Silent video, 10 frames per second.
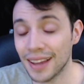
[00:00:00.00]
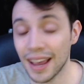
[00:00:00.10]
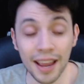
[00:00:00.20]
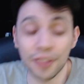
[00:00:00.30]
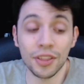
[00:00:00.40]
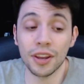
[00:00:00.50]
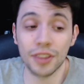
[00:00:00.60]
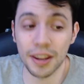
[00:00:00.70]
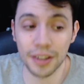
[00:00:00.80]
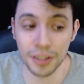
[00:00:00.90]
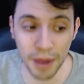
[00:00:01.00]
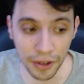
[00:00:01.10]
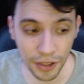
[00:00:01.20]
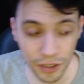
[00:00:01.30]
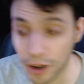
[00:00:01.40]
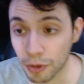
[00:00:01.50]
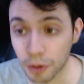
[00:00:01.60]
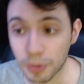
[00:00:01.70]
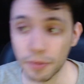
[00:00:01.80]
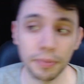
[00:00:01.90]
At the end of the day, it doesn't matter, because they're not
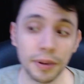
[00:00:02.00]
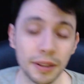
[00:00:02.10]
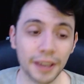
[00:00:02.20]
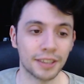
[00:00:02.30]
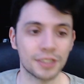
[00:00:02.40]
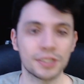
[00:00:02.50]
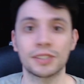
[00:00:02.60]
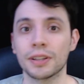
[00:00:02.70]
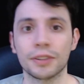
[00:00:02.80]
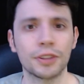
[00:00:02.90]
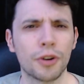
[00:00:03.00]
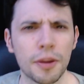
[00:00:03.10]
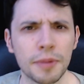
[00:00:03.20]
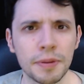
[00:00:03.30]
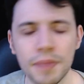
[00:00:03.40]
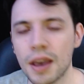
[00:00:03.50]
real people. But, like, still, you know what I mean.